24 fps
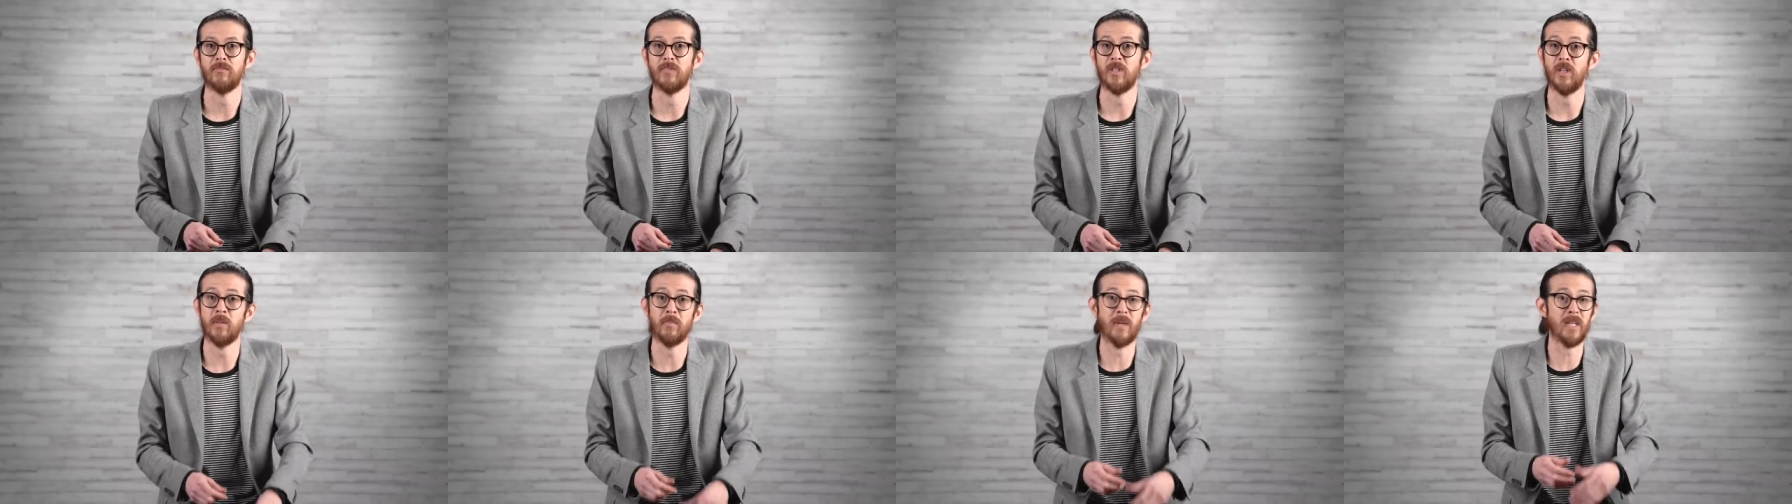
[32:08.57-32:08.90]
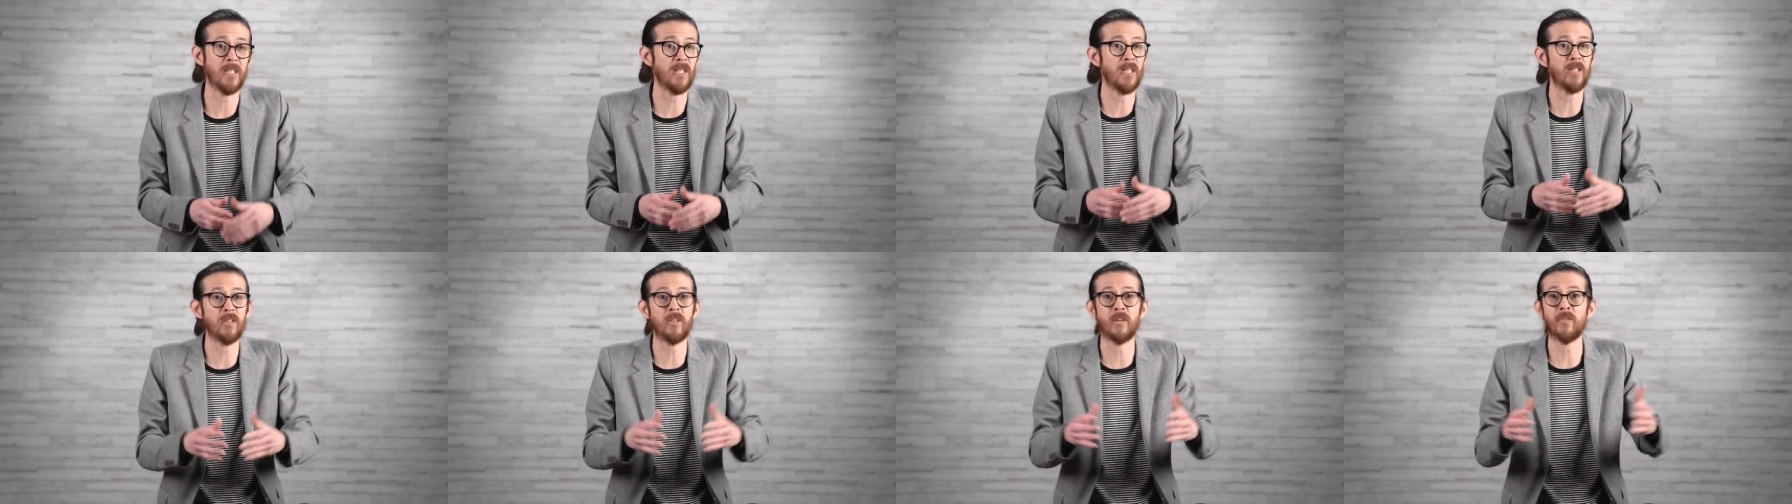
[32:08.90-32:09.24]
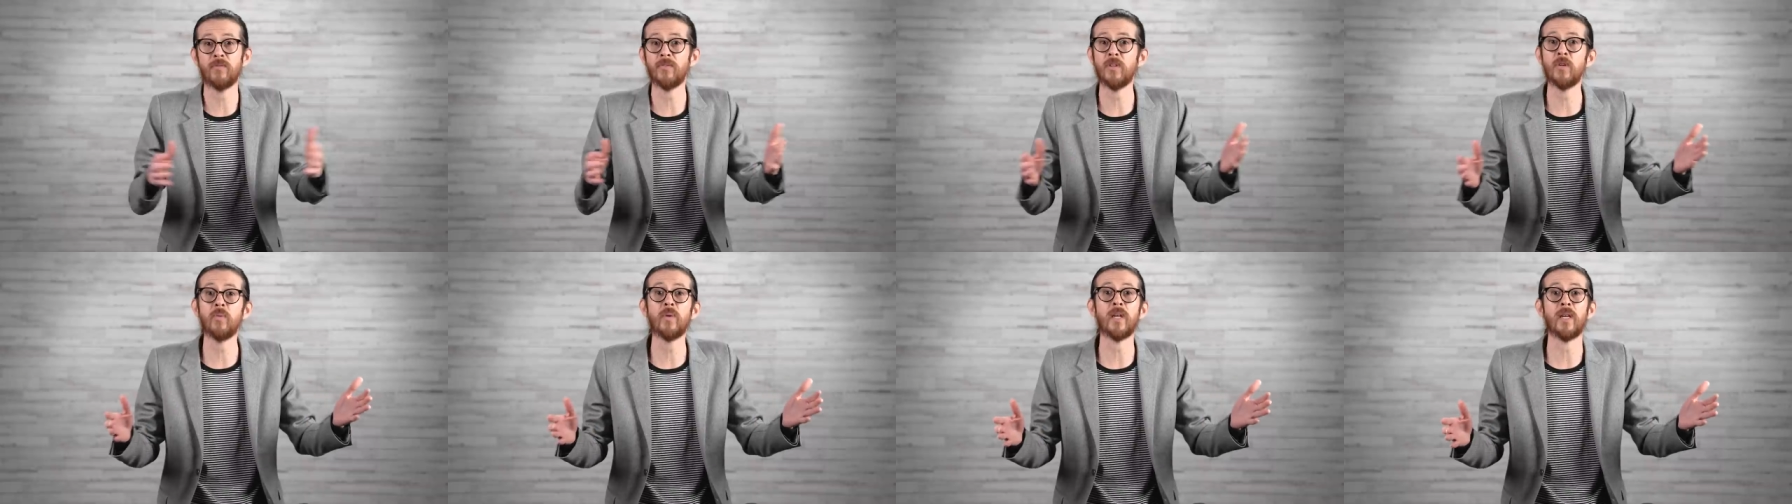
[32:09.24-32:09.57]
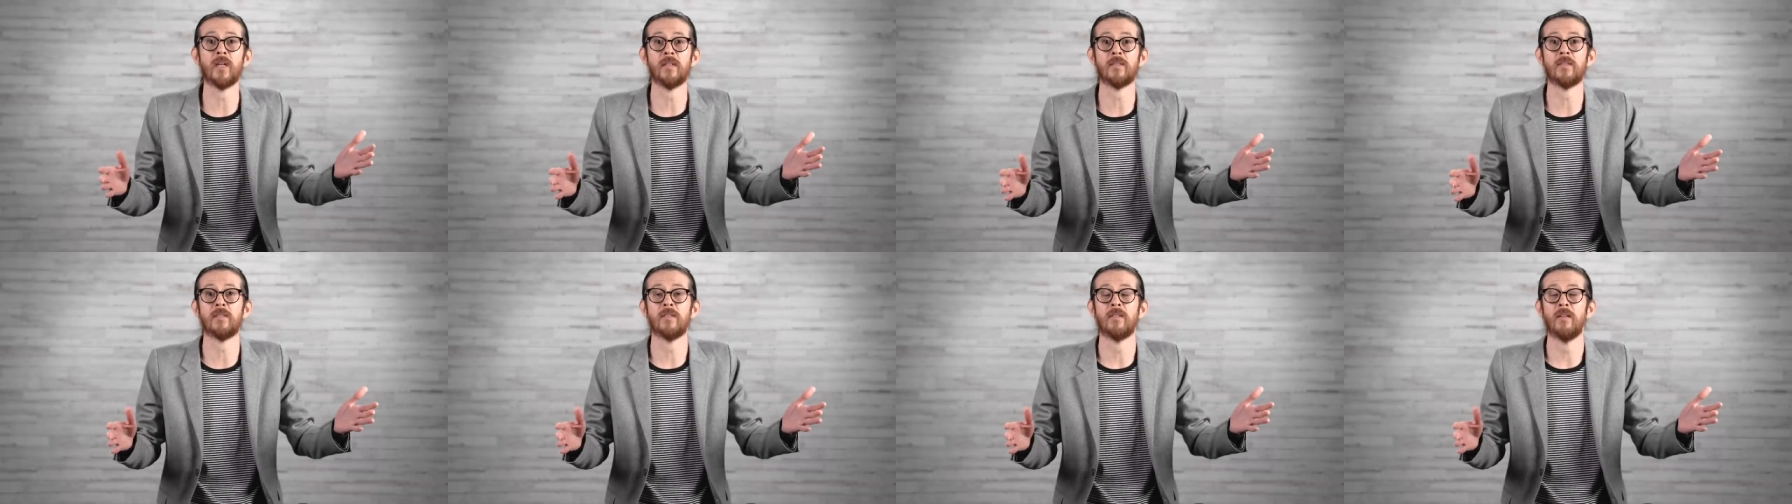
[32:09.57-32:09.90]
It may take you a few
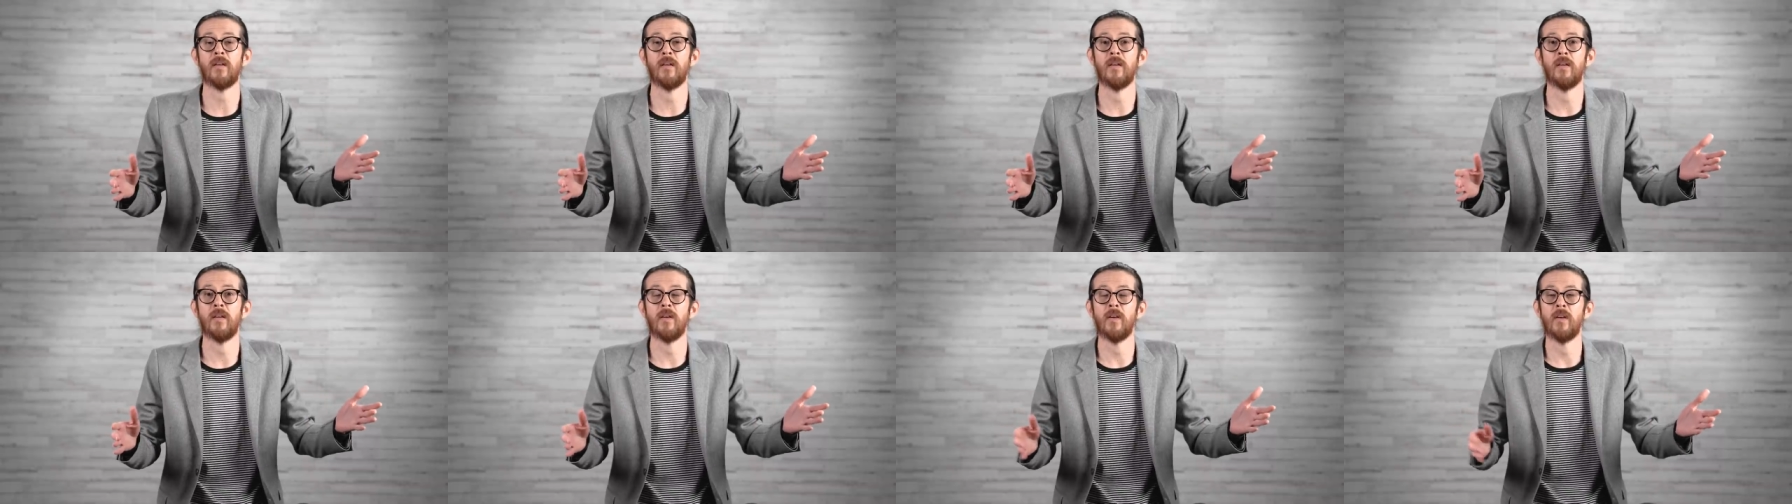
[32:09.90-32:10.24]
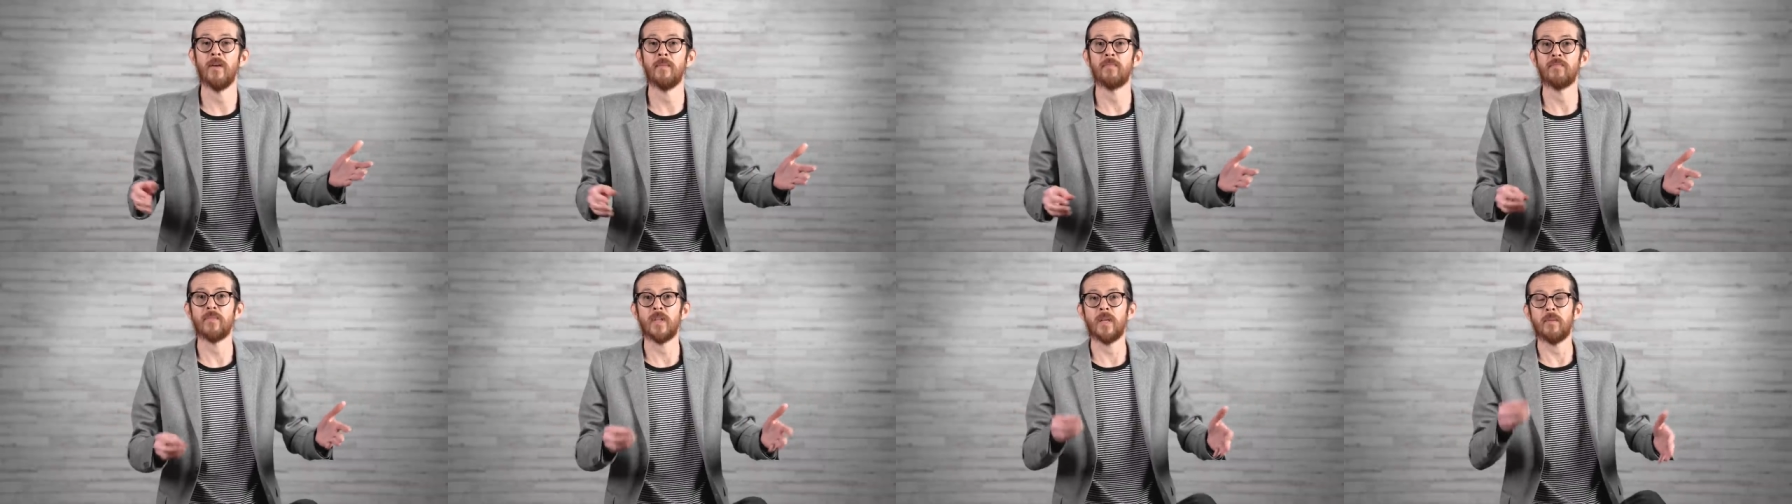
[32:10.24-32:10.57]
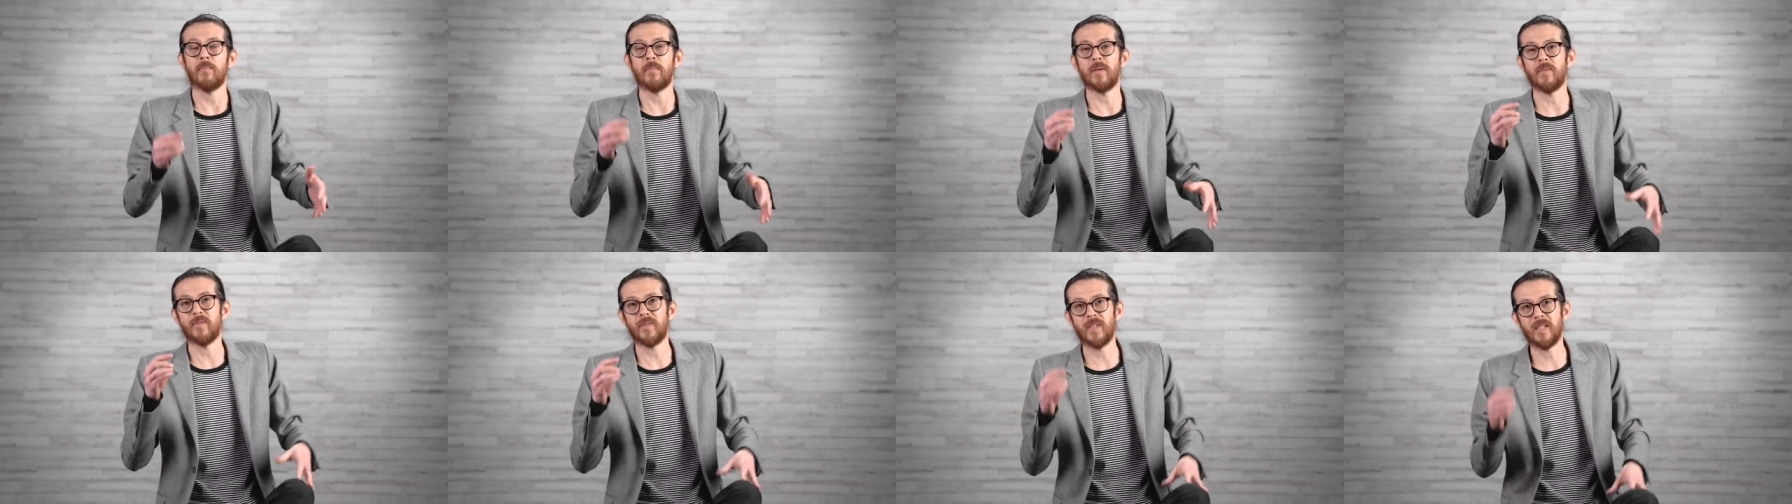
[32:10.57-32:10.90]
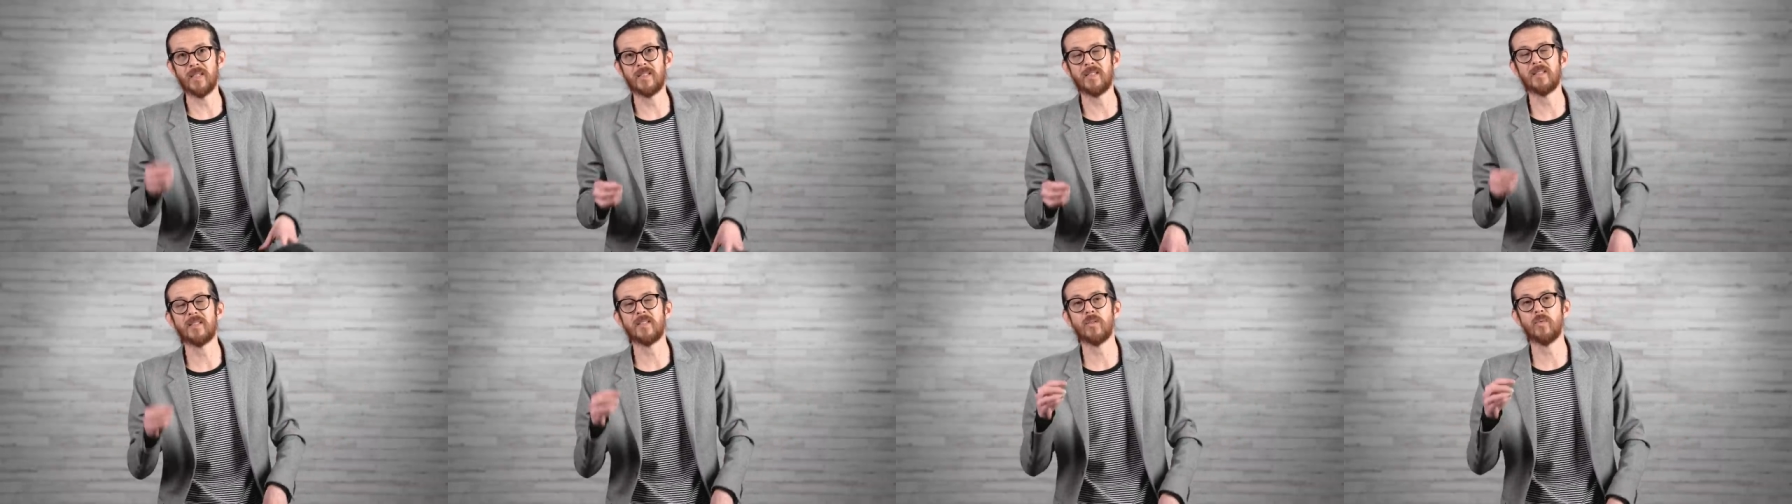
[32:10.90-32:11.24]
weeks, but
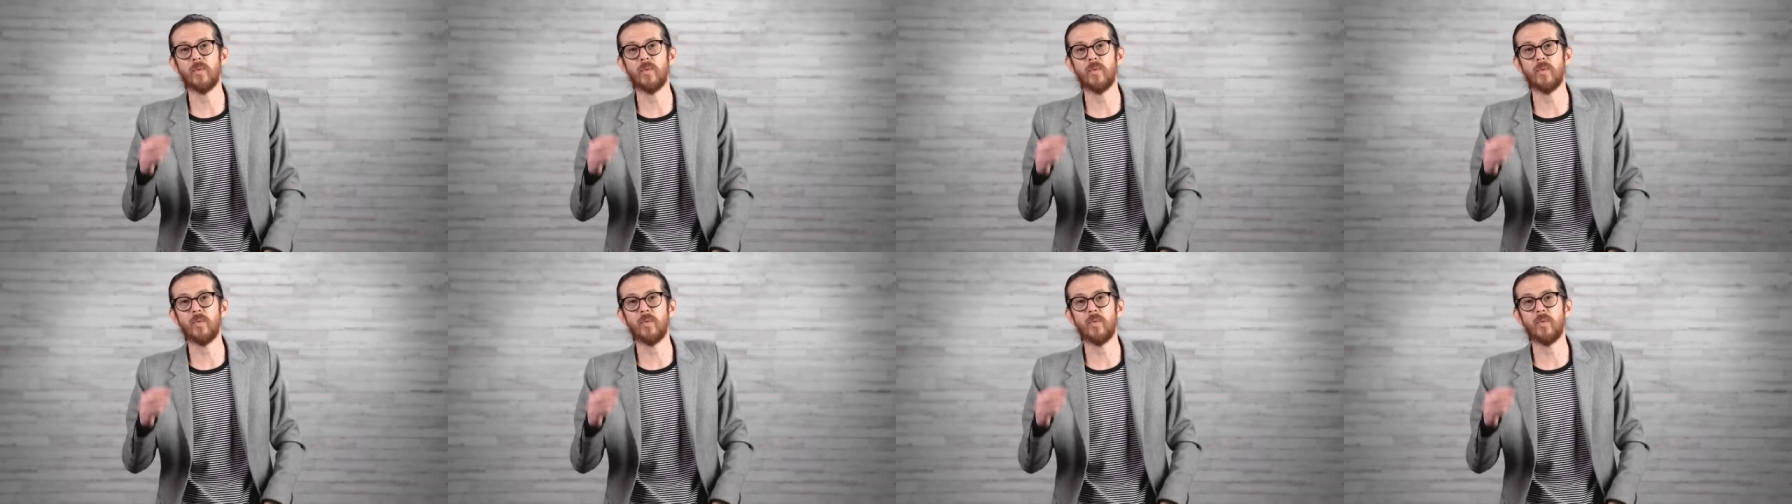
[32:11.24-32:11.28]
this is the